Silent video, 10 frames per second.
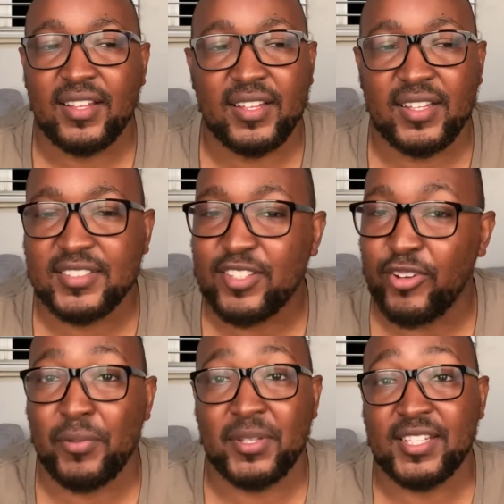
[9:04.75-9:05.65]
it's going to
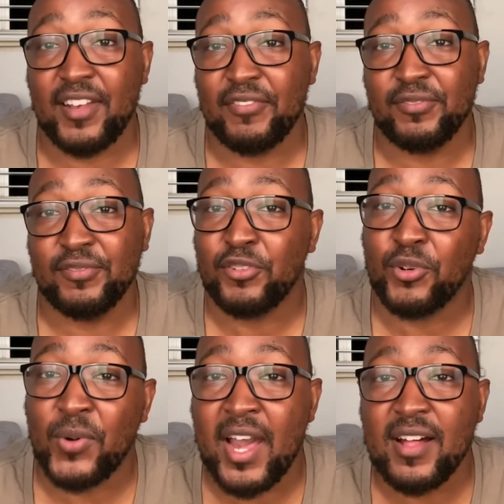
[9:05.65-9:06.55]
be tough for a
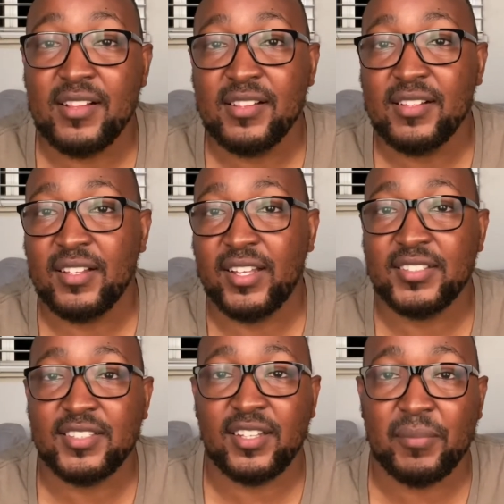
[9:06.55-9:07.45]
while. It's
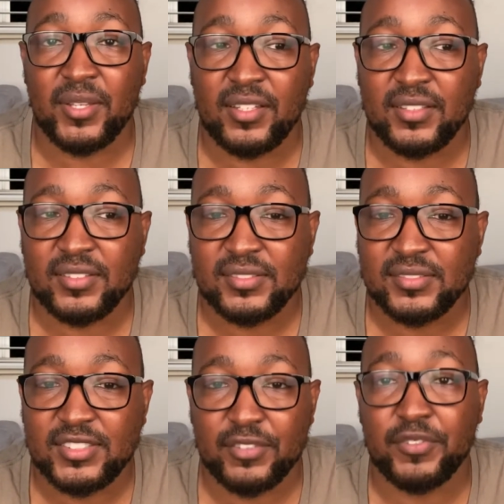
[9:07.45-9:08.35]
going to be
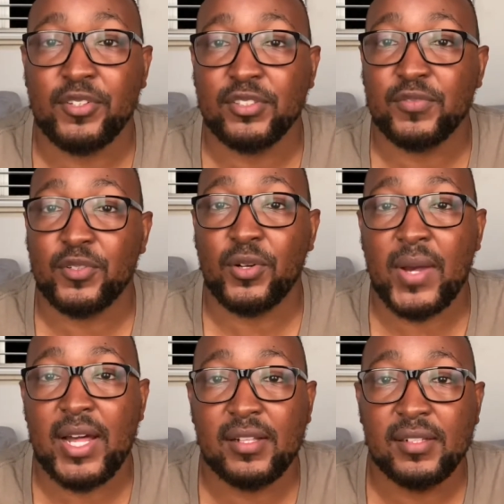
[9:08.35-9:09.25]
difficult for a while.
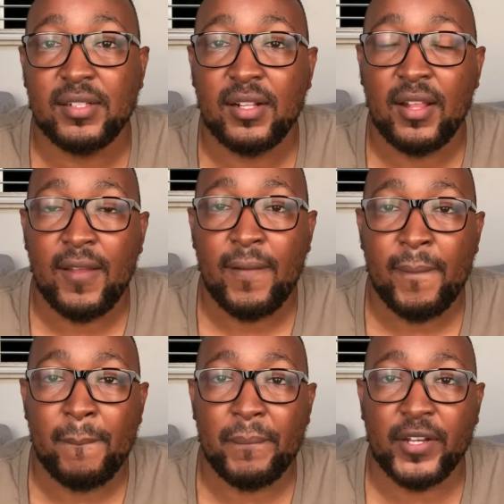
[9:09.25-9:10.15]

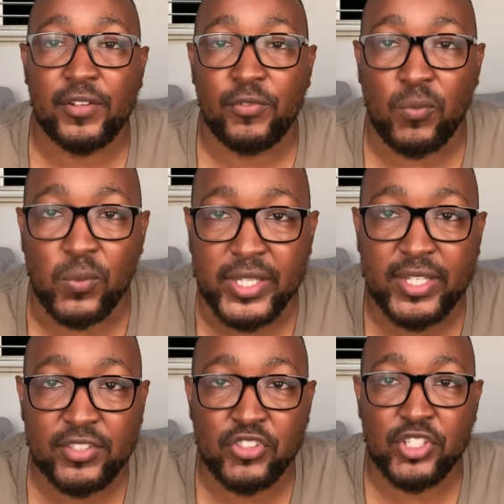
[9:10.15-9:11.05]
But if we can
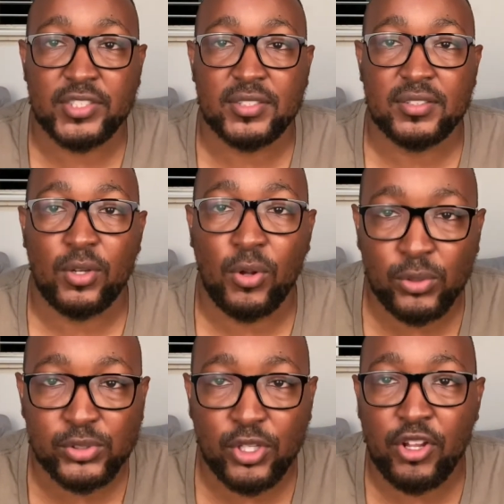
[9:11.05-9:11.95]
just hold
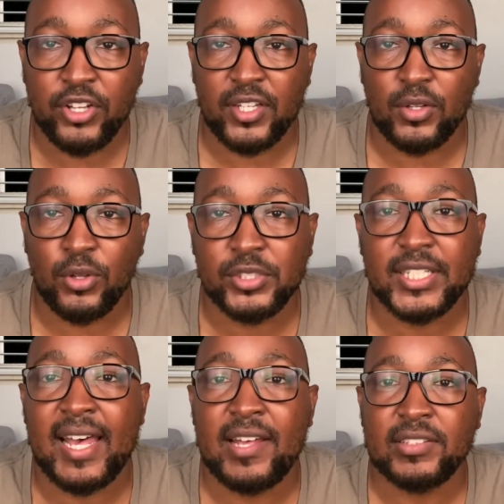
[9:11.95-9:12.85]
on and hold
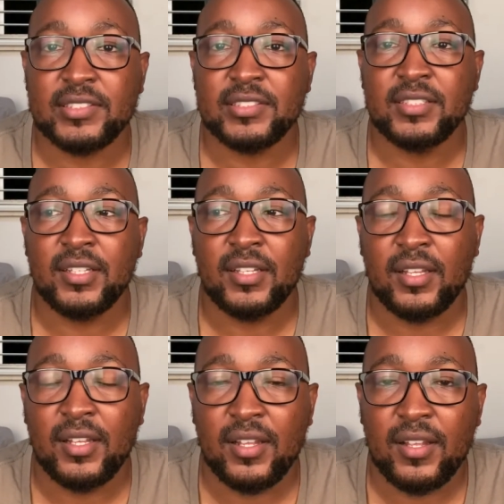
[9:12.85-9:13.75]
out,
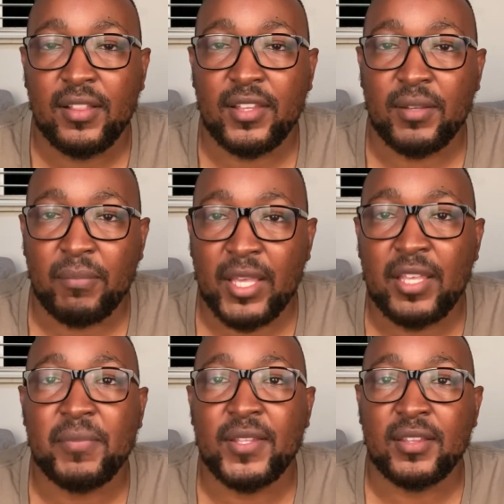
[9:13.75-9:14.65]
then
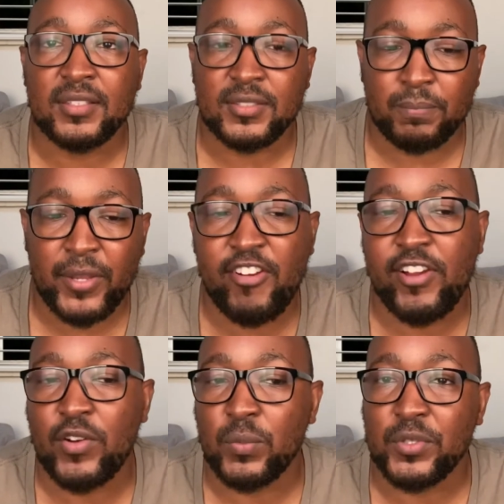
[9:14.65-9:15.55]
maybe this period
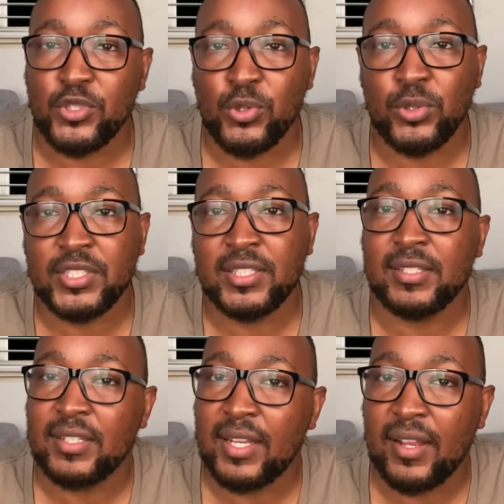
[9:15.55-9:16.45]
will be shorter than
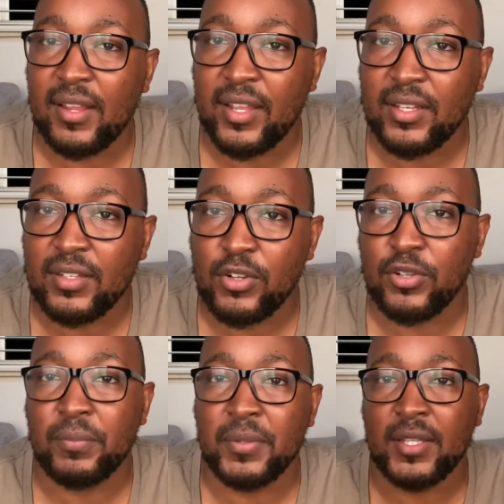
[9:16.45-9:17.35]
it could
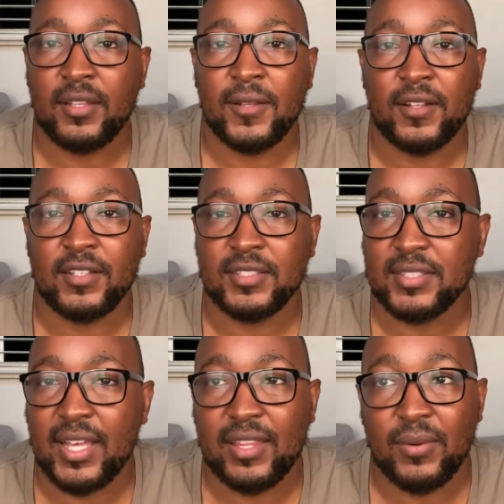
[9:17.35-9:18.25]
be. Because
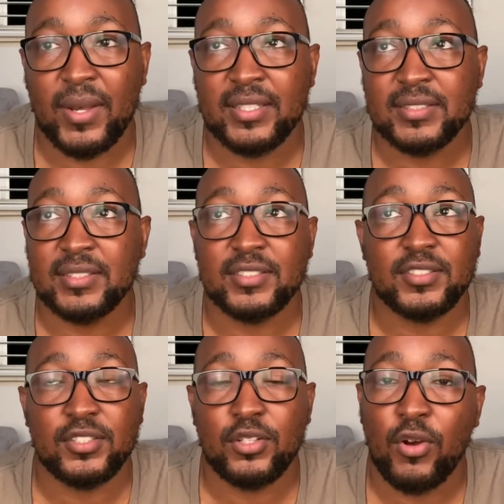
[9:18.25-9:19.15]
otherwise this could
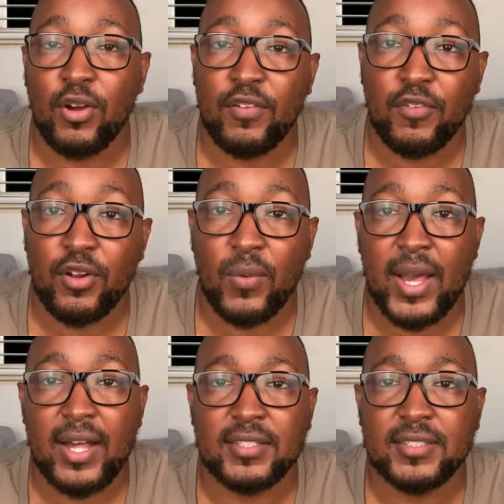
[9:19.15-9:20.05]
go on for a while.